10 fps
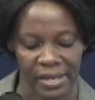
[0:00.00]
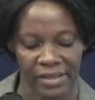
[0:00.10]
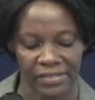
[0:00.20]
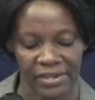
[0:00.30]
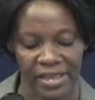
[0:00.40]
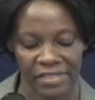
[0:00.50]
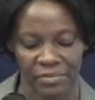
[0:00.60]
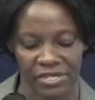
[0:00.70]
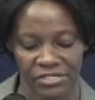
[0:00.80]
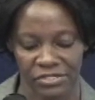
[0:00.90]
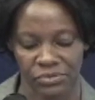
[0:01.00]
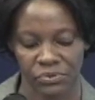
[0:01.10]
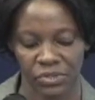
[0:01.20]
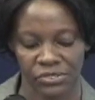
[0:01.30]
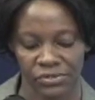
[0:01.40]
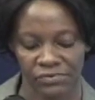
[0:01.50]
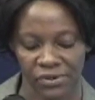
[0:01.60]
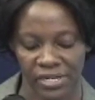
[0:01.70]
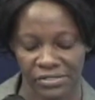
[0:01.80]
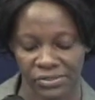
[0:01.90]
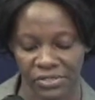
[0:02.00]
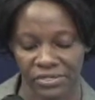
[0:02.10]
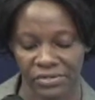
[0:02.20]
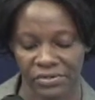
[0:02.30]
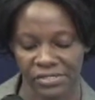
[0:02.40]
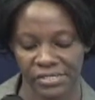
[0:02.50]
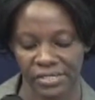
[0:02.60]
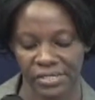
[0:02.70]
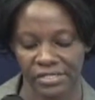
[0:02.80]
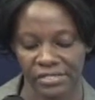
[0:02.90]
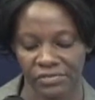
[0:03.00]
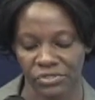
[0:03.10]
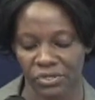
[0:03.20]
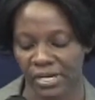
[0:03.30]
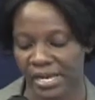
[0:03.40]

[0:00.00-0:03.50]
And then other measures would also focus on increasing individual